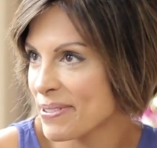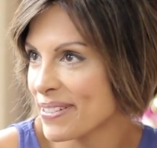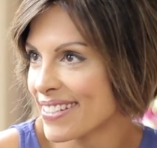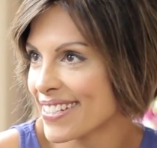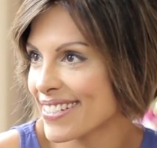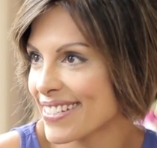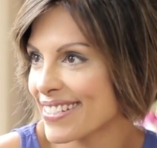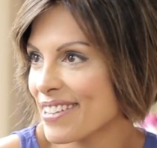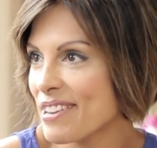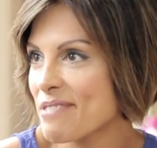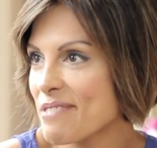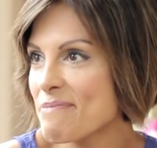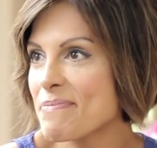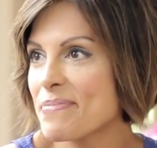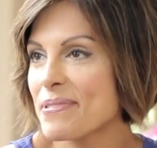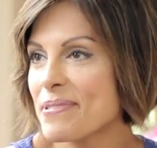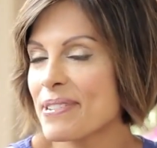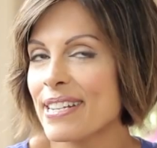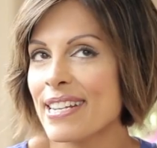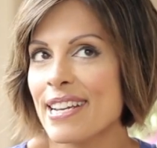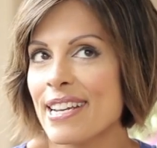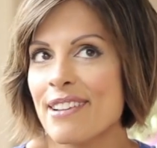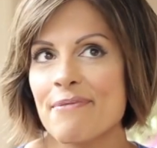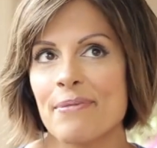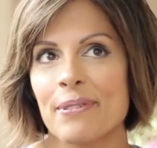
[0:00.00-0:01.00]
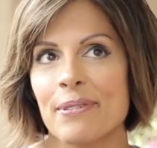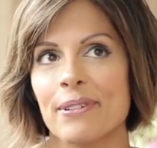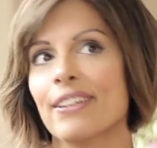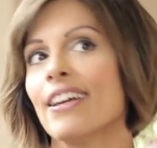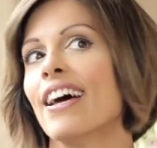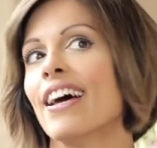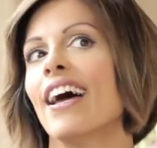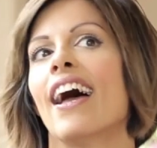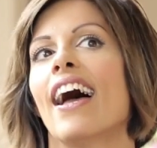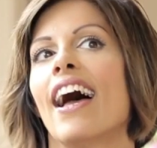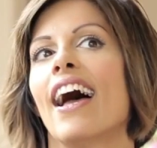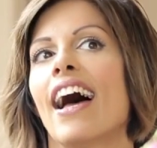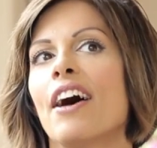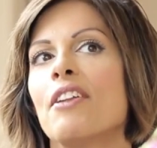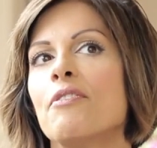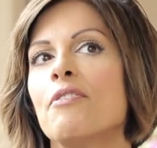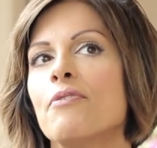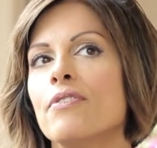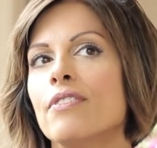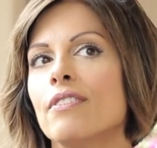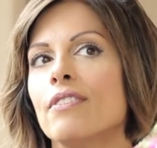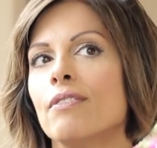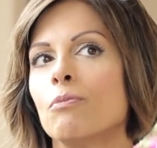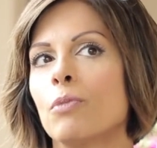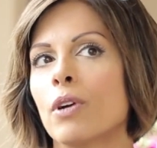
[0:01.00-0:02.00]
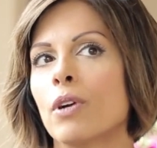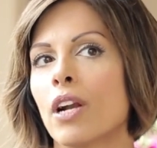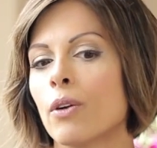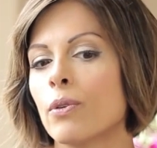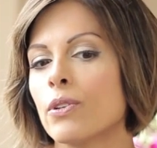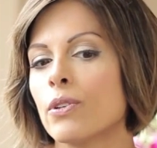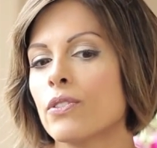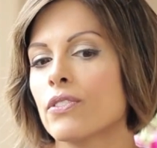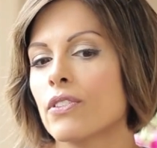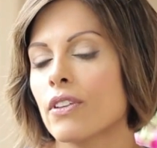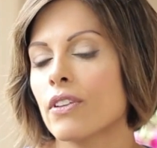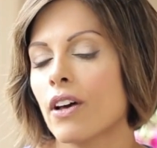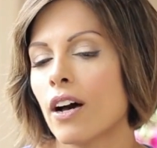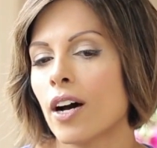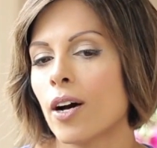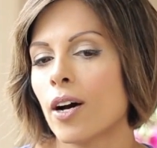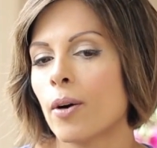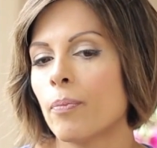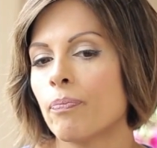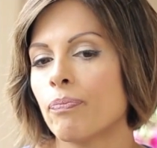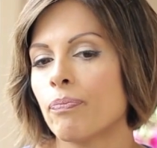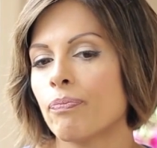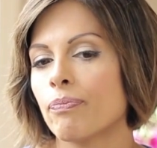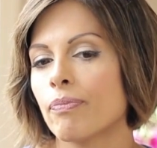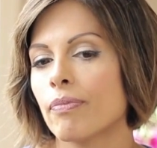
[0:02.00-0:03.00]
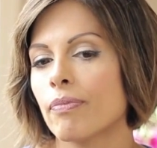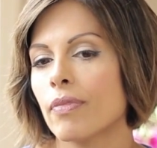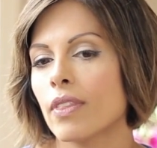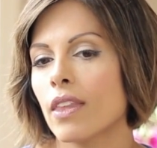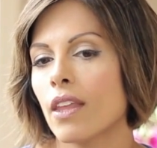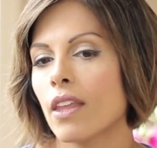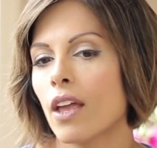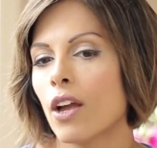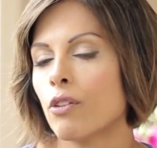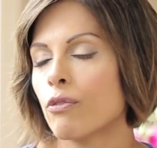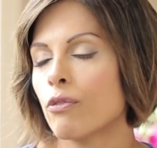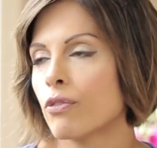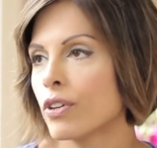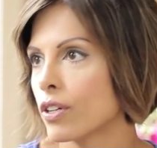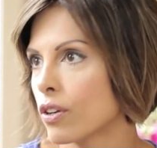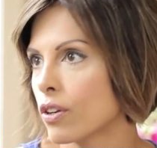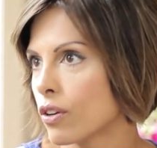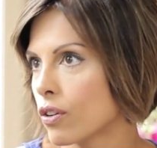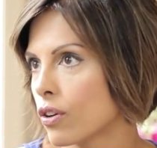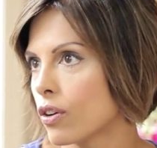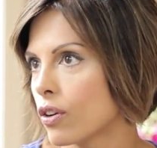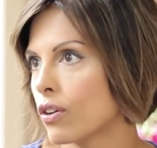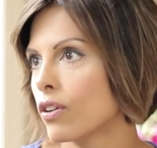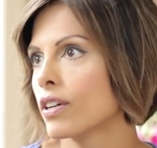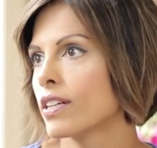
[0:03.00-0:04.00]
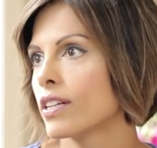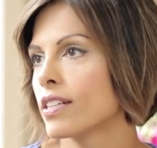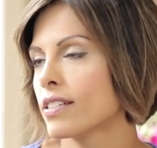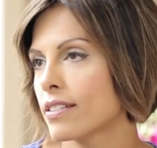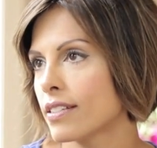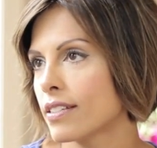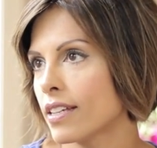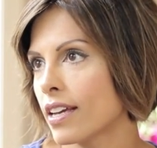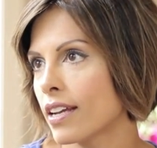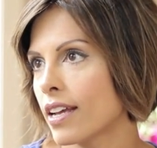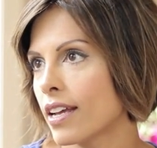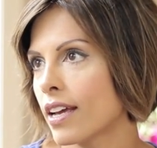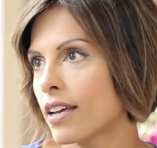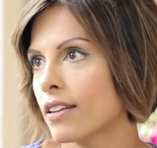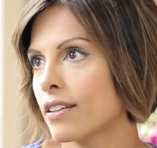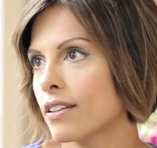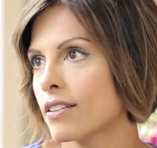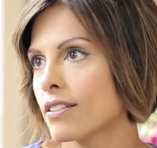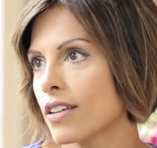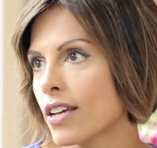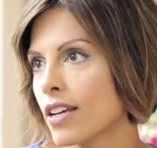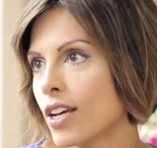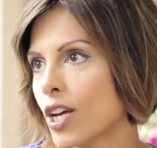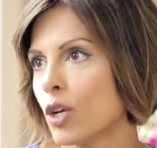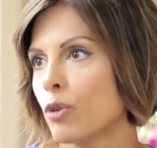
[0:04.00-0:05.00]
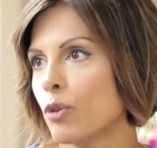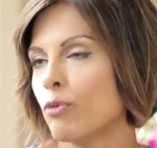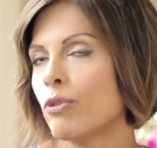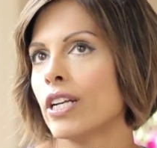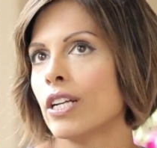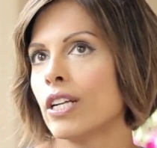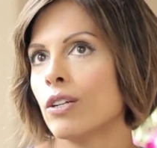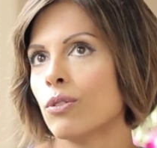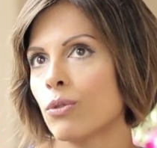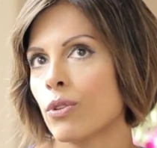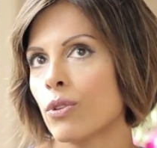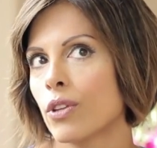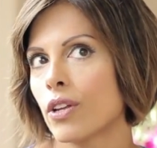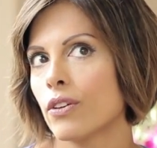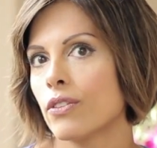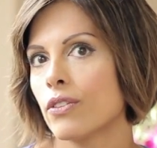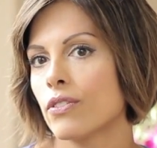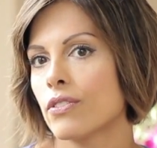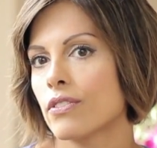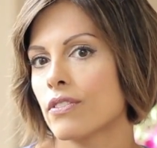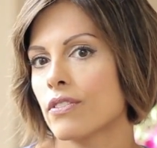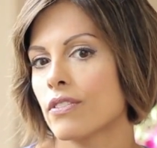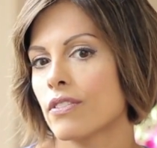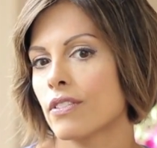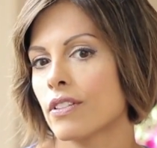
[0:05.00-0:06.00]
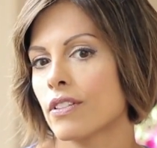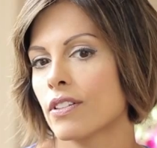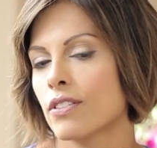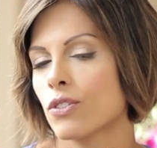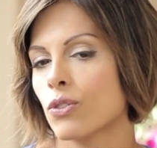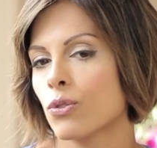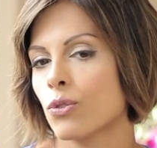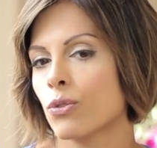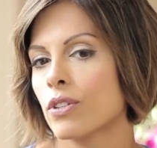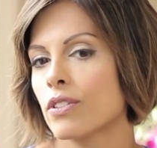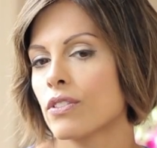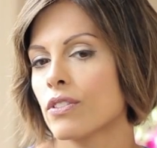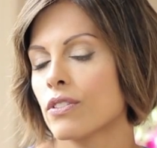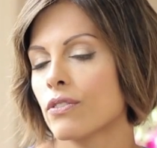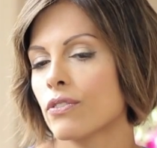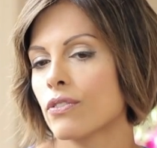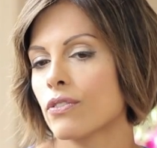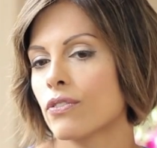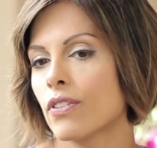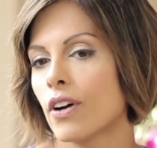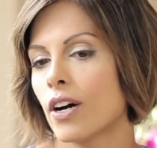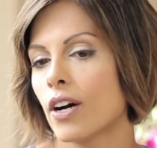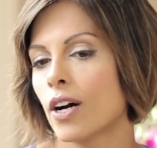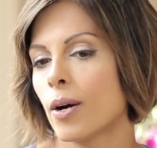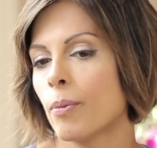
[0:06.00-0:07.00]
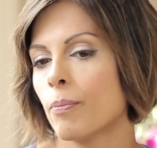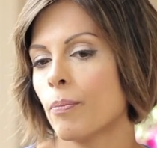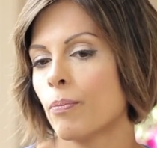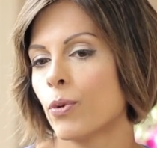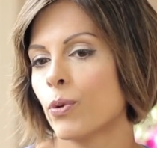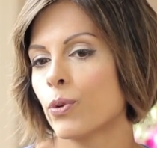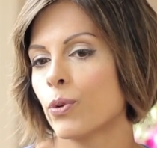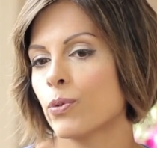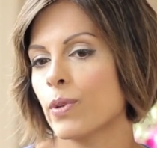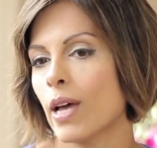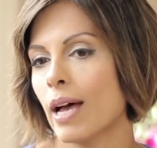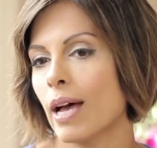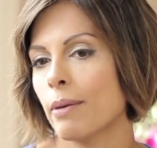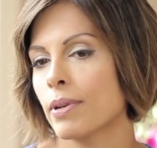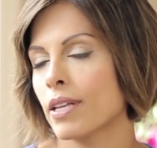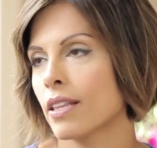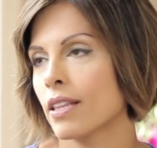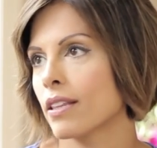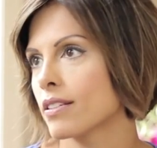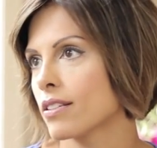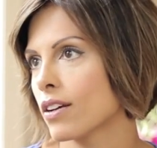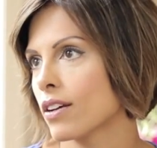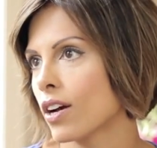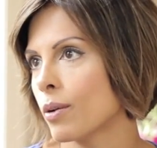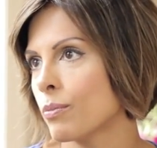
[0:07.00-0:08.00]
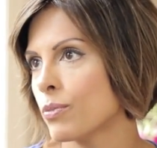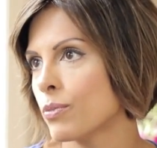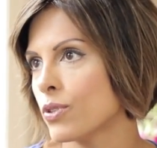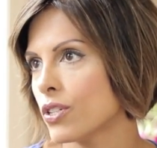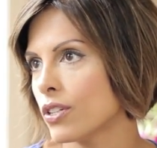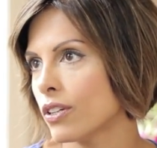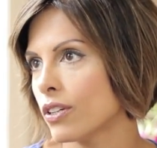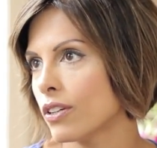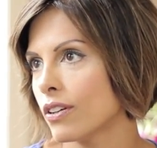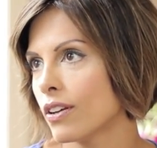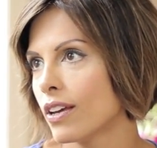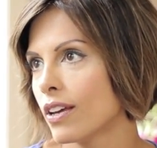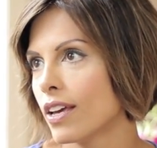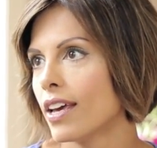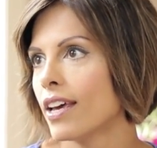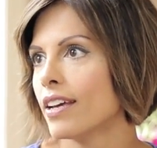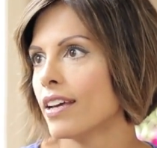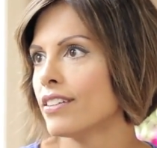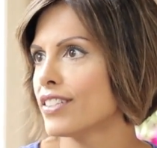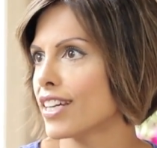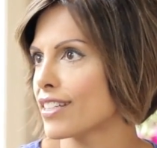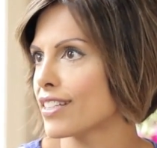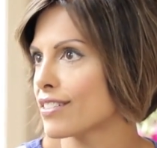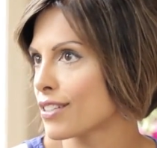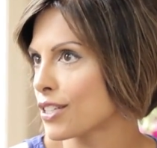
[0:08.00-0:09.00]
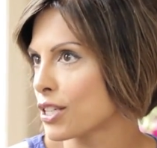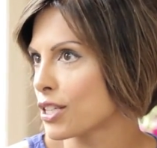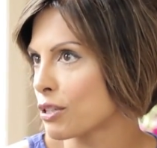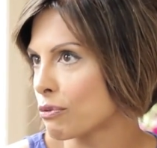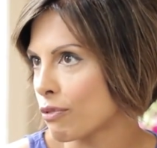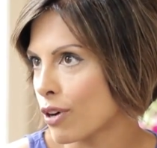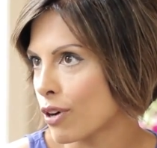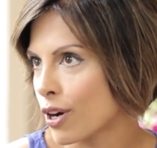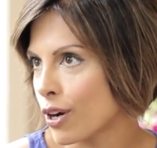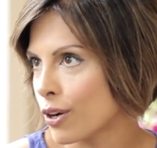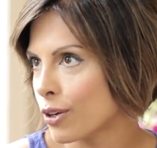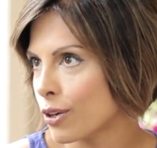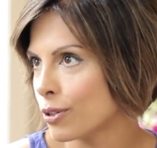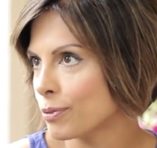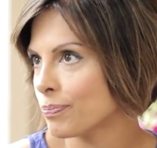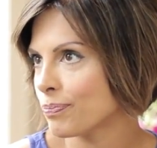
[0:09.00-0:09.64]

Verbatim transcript: Yeah. It's unbelievable. And when I was um, over in Hong Kong at C N N and reading all those the stories of um, what was happening at the time to Jessica Rowe